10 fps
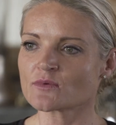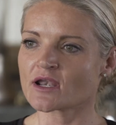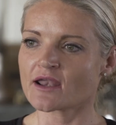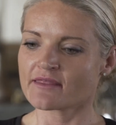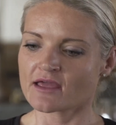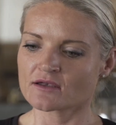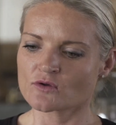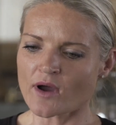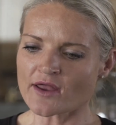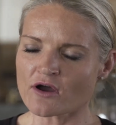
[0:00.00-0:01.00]
one another, and
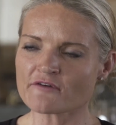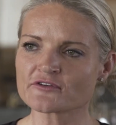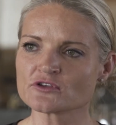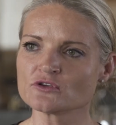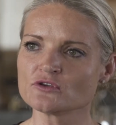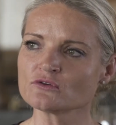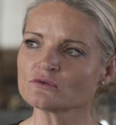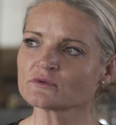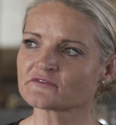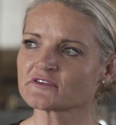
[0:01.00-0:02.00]
quite often
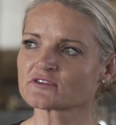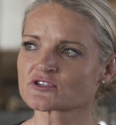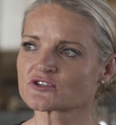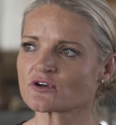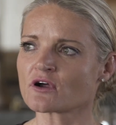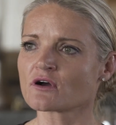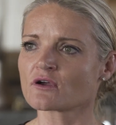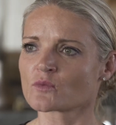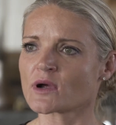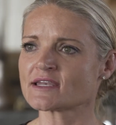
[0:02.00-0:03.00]
you'll feel strong
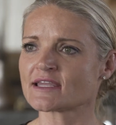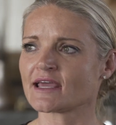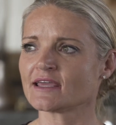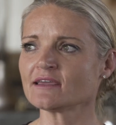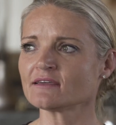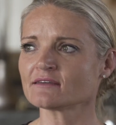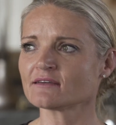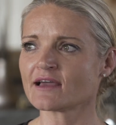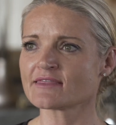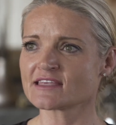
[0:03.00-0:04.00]
on one day,
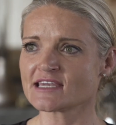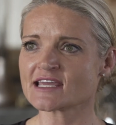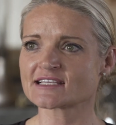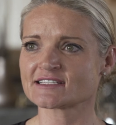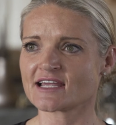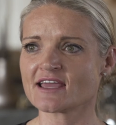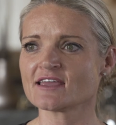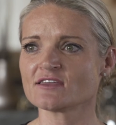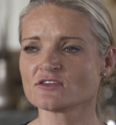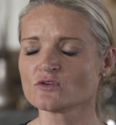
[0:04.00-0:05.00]
and the next
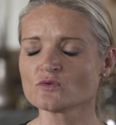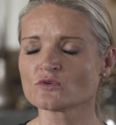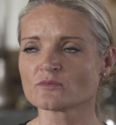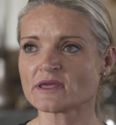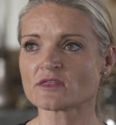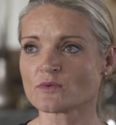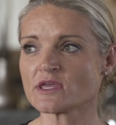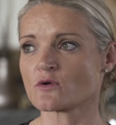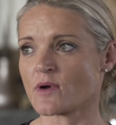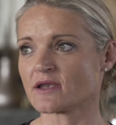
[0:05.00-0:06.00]
day you will be the
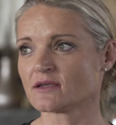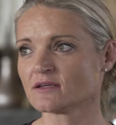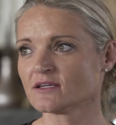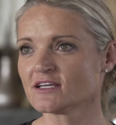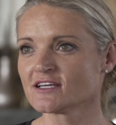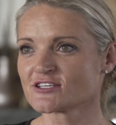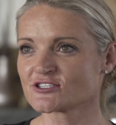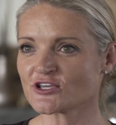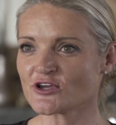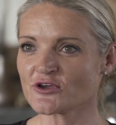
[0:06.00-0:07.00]
weak one. Mm.
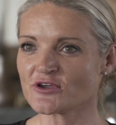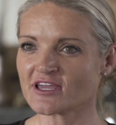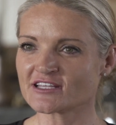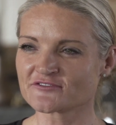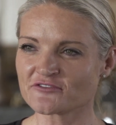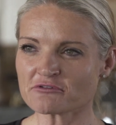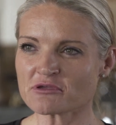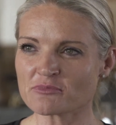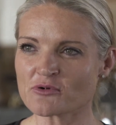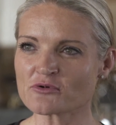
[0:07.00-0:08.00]
So it's very
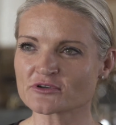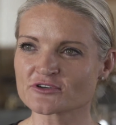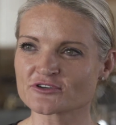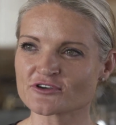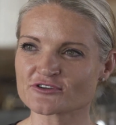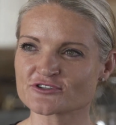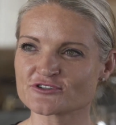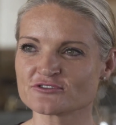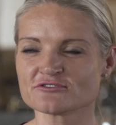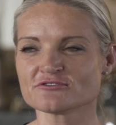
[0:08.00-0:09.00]
important not
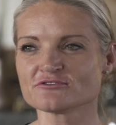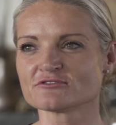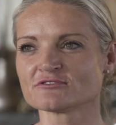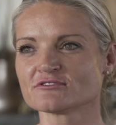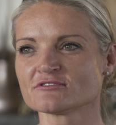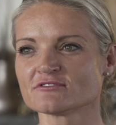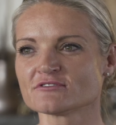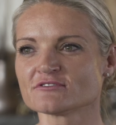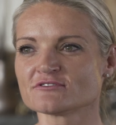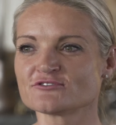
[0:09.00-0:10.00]
to
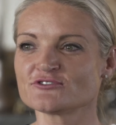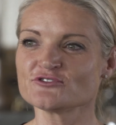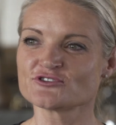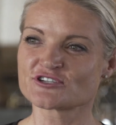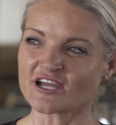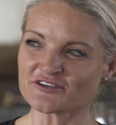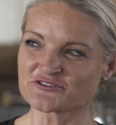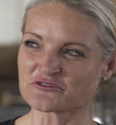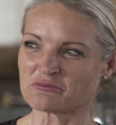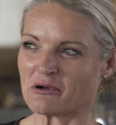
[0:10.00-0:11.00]
to
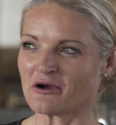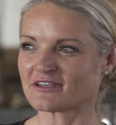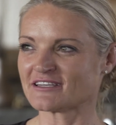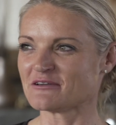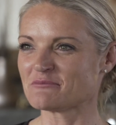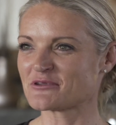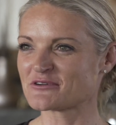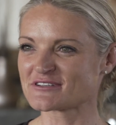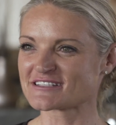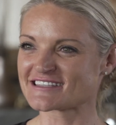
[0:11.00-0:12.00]
judge your partner
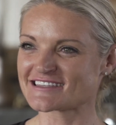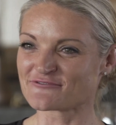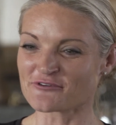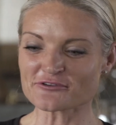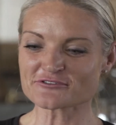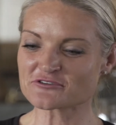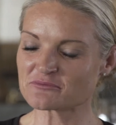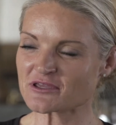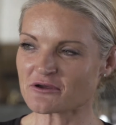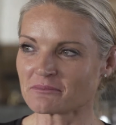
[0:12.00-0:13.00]
because the roles could
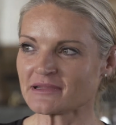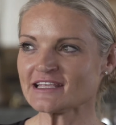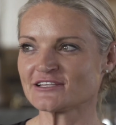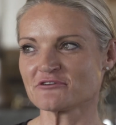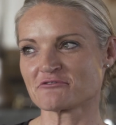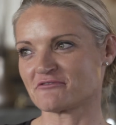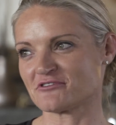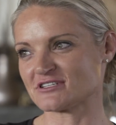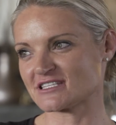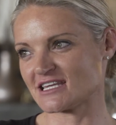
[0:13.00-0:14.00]
be completely
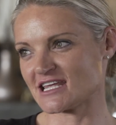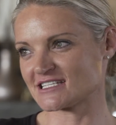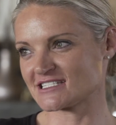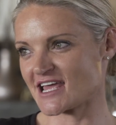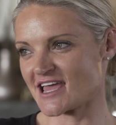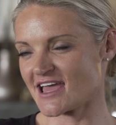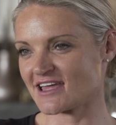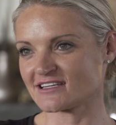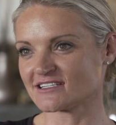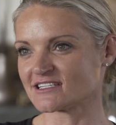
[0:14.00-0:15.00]
reversed the next day,
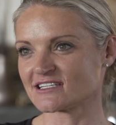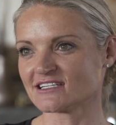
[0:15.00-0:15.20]
and